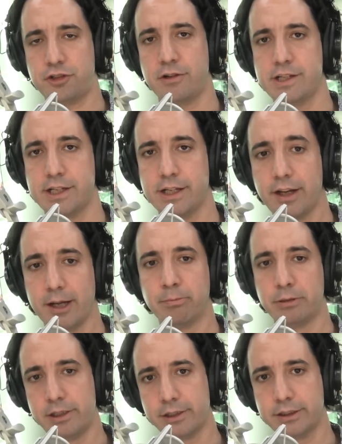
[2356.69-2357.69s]
Tracy and I
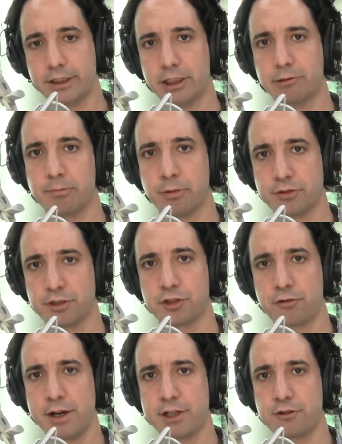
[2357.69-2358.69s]
blog there. We post the
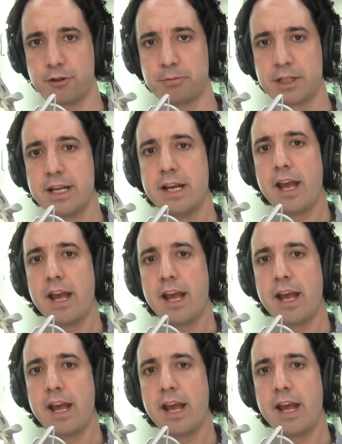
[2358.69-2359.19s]
transcripts.